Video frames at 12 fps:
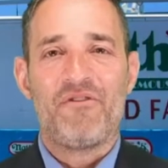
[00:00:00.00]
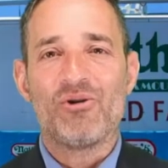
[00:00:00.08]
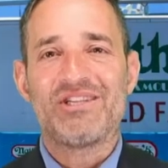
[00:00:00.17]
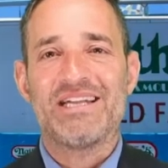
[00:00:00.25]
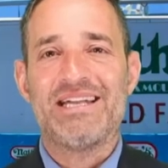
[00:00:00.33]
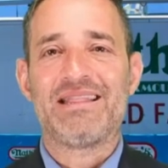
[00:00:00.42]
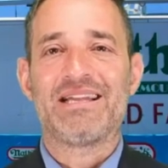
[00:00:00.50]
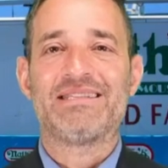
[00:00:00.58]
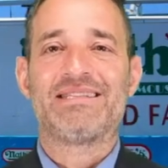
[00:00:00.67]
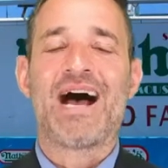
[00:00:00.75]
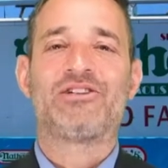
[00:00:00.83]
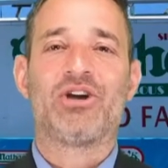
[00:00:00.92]
The folks at
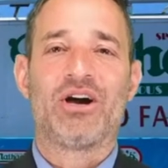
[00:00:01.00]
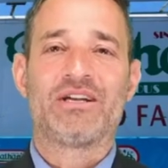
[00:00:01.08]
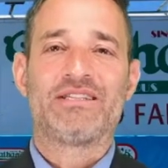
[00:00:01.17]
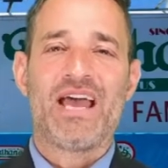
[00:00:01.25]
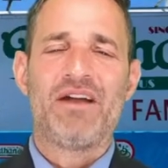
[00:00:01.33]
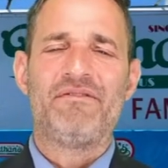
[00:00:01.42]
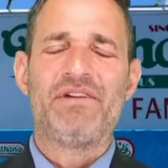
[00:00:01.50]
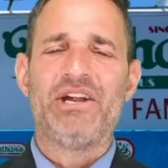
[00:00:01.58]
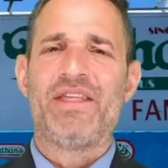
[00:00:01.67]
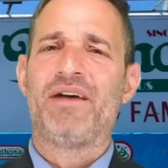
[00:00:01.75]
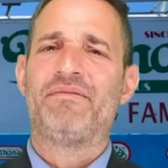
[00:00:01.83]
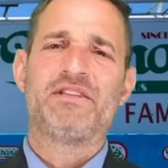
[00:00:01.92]
Nathan's Hot Dogs, every
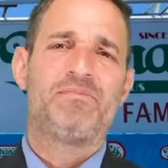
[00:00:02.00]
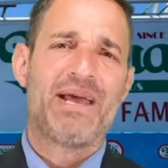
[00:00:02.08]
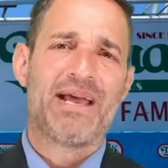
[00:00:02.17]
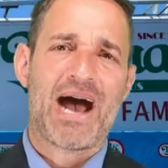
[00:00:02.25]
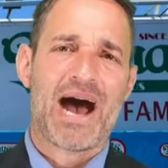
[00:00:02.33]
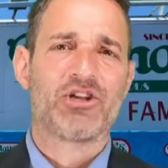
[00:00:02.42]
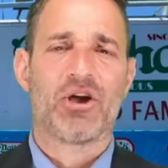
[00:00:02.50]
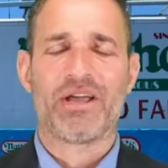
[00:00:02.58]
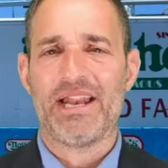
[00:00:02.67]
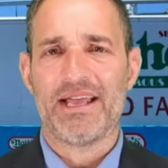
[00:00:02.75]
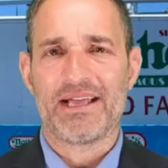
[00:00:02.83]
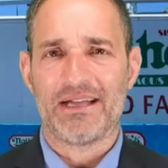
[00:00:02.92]
year they have this big hot
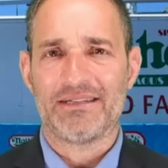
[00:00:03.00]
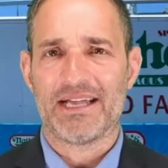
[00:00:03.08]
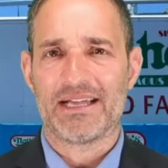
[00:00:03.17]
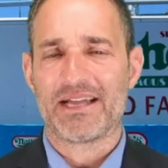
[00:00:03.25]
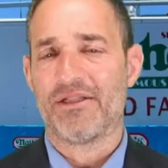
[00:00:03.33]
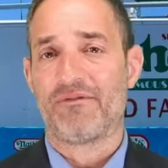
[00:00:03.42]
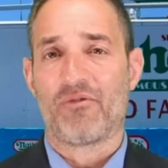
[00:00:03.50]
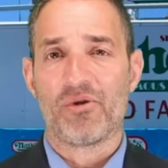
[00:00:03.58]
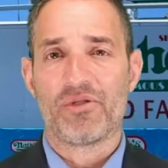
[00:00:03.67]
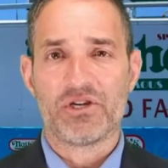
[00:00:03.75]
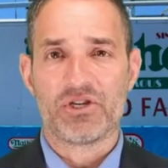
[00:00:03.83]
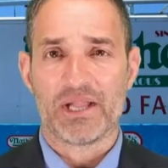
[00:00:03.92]
dog eating contest on the
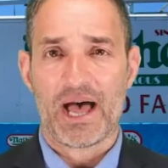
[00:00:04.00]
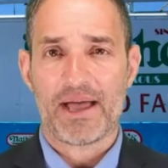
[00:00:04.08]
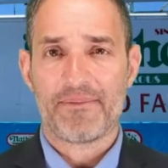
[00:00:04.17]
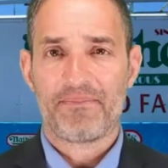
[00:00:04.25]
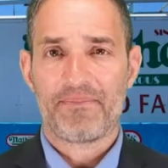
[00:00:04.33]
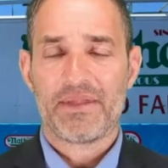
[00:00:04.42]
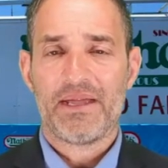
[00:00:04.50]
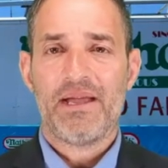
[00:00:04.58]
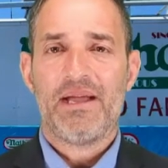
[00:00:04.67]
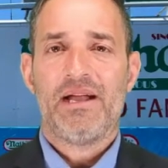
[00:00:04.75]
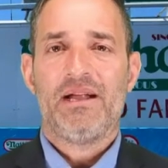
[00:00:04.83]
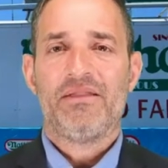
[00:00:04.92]
4th of July.
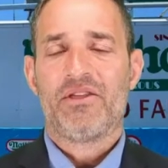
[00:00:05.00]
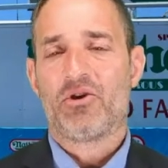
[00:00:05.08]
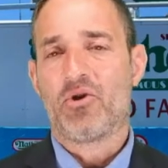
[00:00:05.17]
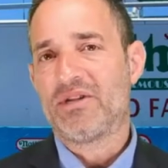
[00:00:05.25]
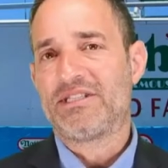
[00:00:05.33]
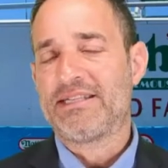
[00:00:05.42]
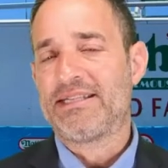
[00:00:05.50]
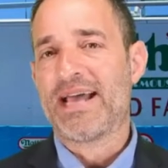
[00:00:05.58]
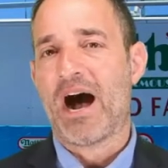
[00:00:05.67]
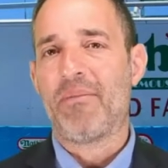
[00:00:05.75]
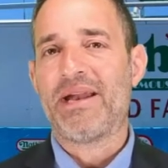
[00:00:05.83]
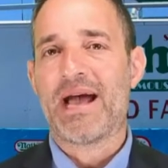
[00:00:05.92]
The goal is to
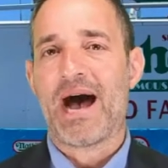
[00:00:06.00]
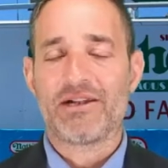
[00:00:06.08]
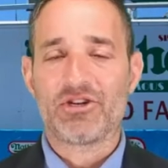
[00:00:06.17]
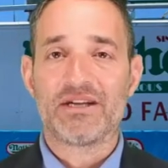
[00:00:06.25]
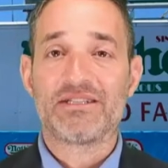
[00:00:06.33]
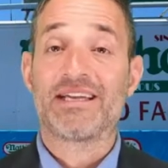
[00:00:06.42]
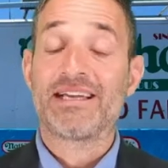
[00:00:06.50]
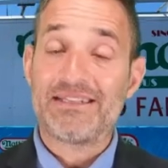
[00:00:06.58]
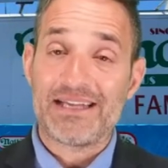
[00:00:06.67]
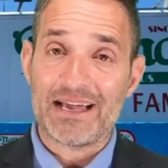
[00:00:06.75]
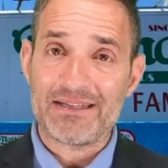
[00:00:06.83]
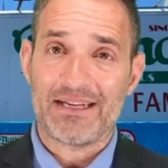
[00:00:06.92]
see how many hot dogs a
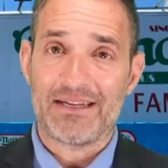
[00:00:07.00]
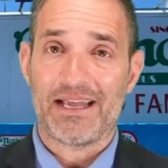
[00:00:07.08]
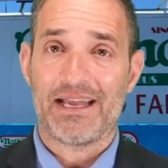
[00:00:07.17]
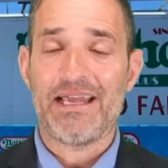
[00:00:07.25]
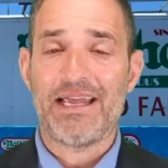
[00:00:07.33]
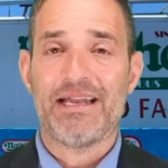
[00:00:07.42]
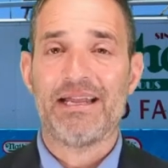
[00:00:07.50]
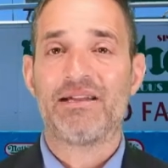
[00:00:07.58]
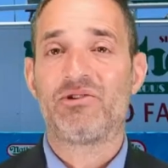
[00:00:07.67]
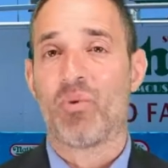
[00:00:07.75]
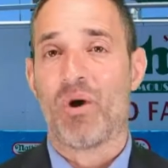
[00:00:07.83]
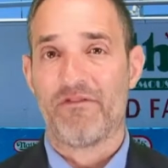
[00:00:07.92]
contestant can eat
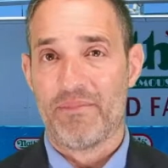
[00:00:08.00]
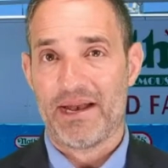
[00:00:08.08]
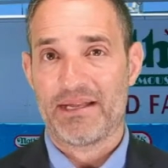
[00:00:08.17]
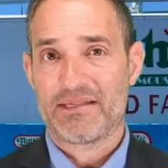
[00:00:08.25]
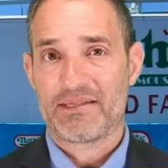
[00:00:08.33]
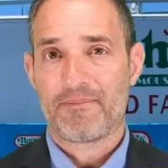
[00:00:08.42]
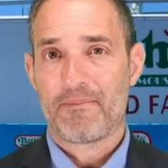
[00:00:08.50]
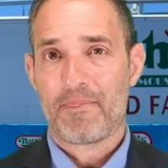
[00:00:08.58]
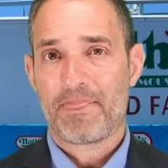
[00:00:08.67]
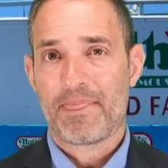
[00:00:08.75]
in 12 minutes.